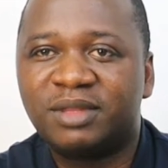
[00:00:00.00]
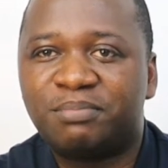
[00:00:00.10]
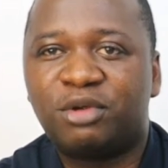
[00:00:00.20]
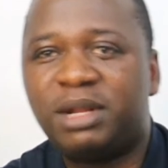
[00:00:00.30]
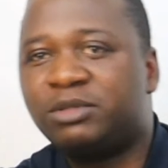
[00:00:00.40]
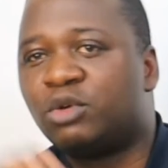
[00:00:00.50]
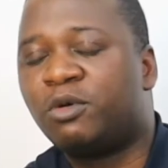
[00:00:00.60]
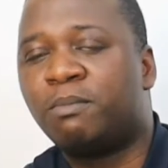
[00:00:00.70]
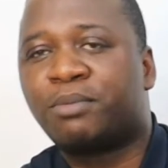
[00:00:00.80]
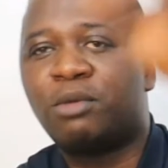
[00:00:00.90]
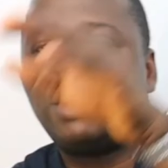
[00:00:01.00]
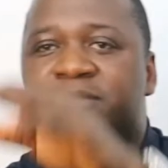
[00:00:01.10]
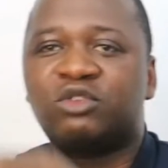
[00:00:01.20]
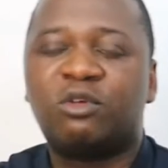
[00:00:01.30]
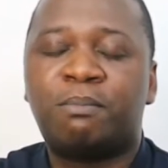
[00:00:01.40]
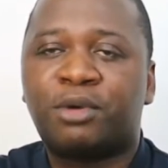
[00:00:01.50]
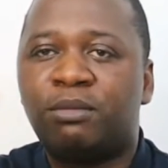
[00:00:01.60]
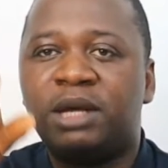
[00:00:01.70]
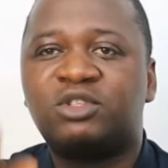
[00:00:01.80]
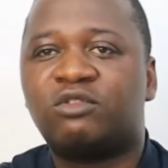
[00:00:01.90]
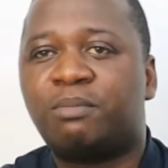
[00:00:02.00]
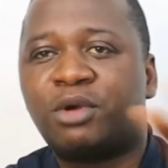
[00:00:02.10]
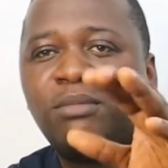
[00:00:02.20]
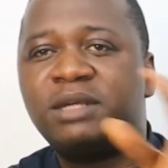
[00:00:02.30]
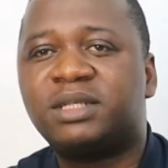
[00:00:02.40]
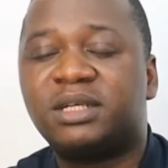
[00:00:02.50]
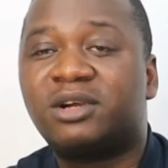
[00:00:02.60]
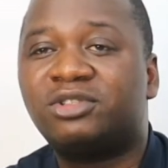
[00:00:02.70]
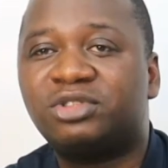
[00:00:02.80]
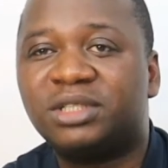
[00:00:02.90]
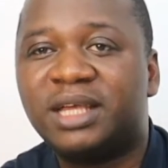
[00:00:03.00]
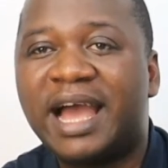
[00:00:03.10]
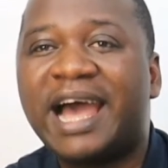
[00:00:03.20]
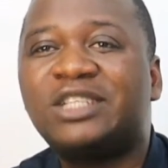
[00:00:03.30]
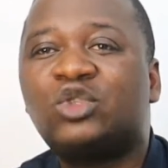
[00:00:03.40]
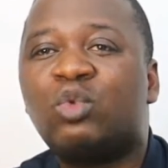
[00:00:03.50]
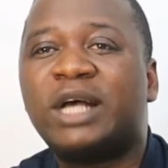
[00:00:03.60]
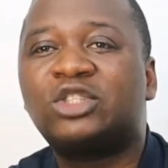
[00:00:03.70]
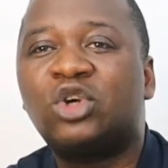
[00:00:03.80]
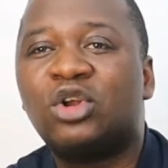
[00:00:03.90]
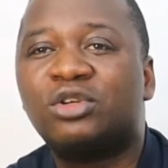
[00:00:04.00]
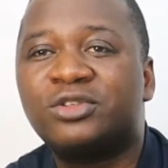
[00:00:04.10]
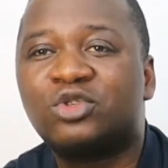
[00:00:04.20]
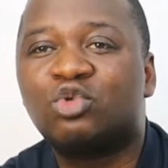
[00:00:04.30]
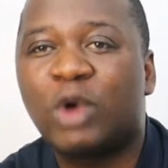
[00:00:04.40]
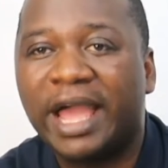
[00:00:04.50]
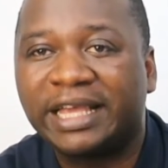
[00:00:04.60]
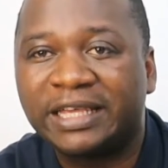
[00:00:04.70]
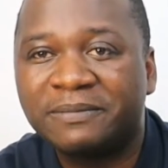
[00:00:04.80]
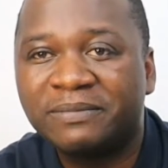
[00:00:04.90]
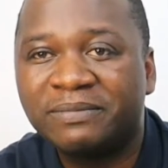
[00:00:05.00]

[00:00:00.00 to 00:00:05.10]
Problems upon problems upon problems upon problems in the country. ASU has gone on strike